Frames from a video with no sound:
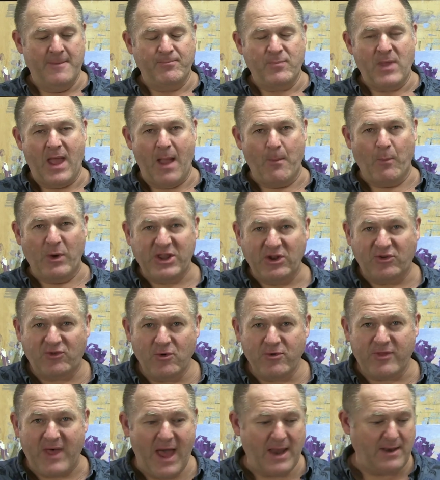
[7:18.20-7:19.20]
And when you
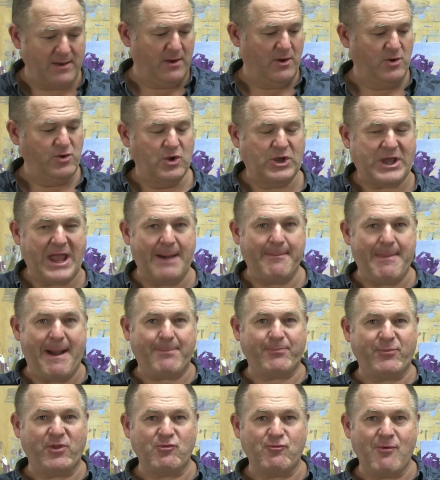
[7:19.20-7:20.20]
do that, you come
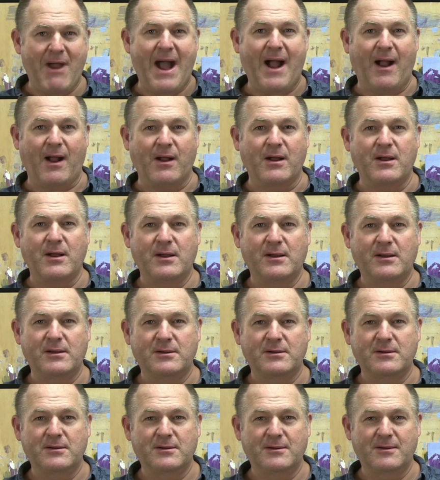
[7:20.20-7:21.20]
up the rung
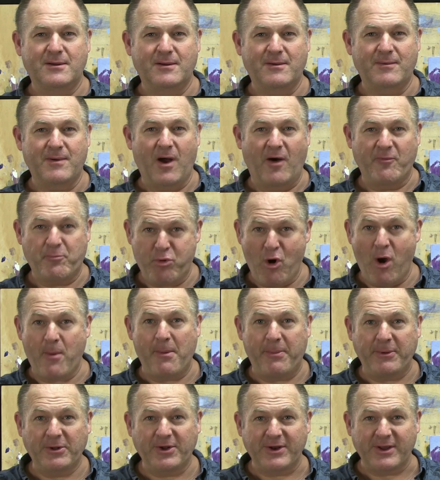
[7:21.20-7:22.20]
of
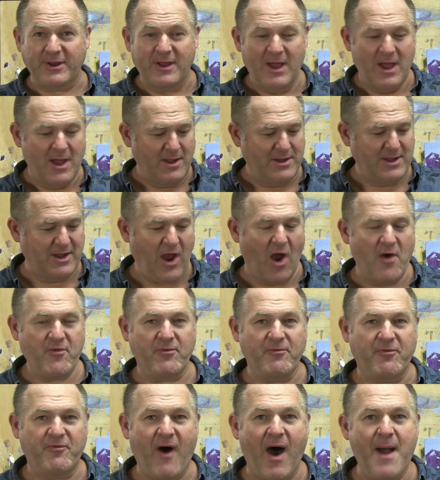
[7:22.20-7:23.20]
probability. You go from
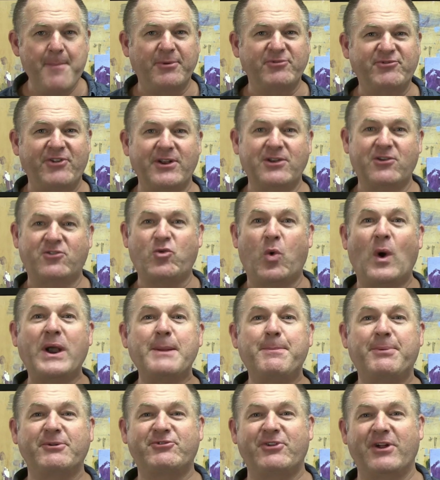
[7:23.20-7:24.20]
five percent to twenty
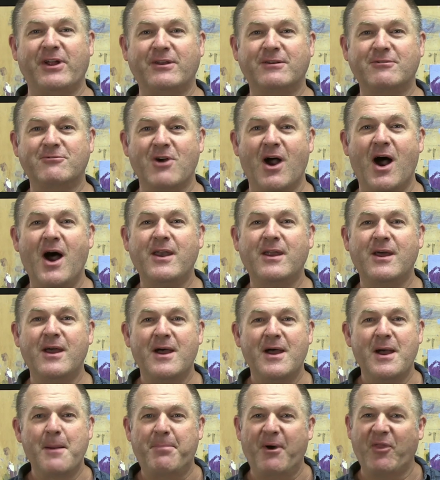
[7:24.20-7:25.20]
percent, right?
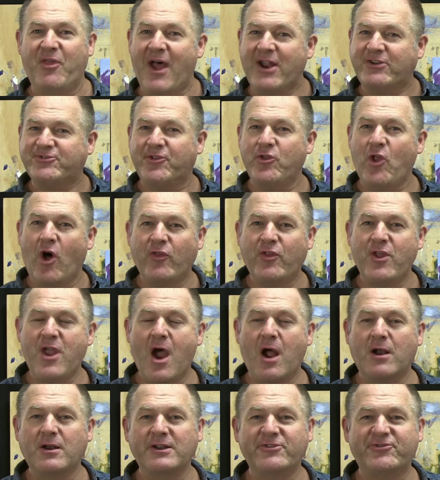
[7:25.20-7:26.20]
But that's not the
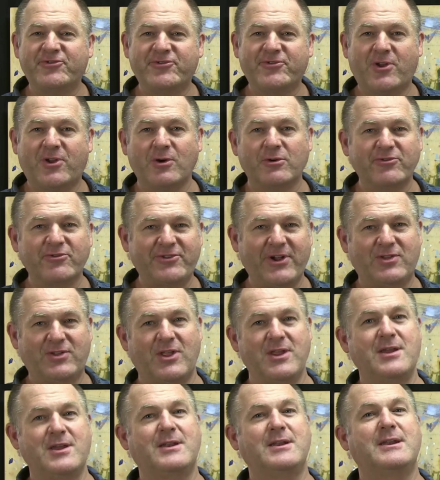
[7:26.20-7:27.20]
only skill set
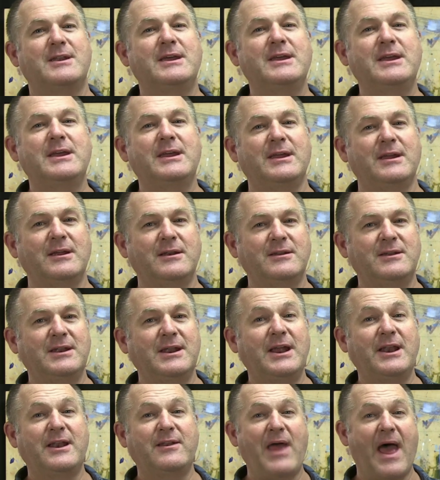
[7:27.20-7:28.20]
that you need. You
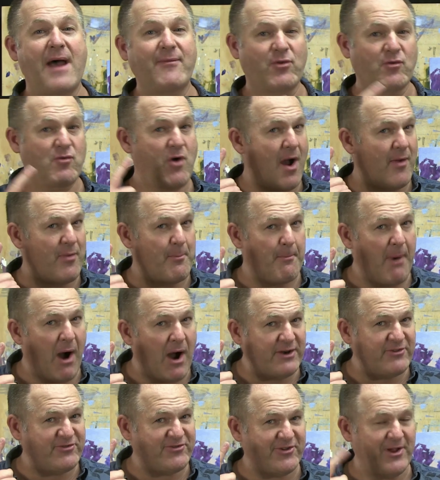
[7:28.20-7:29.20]
need to have the right
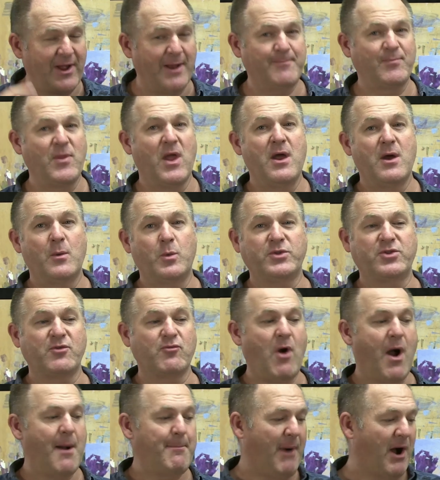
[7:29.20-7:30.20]
mindset. With the
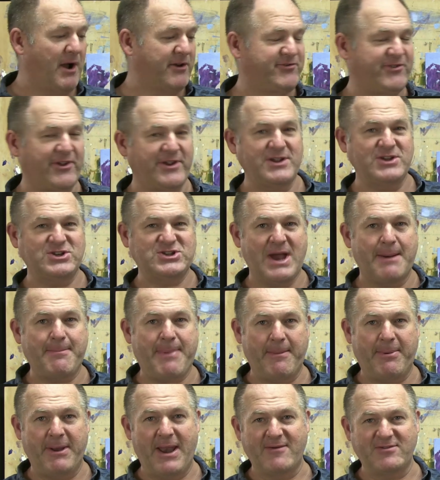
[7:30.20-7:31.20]
right mindset, you jump
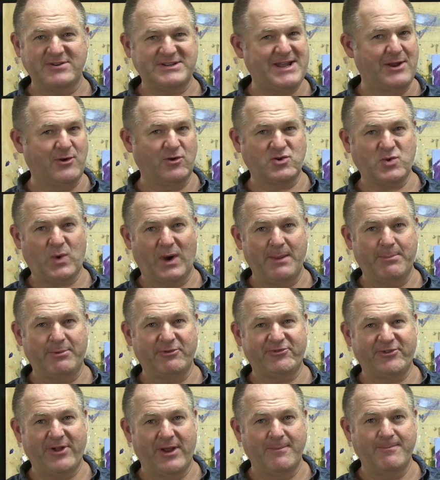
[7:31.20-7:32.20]
up another ten or twenty
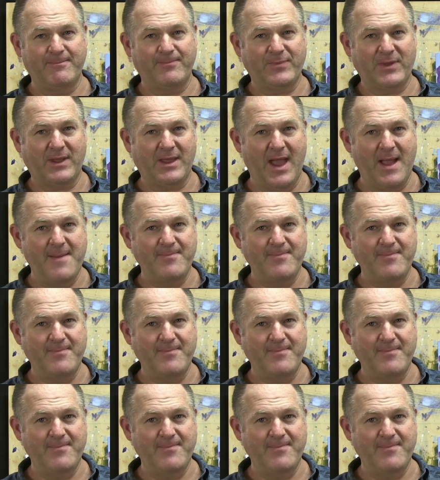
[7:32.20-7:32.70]
percent. Okay.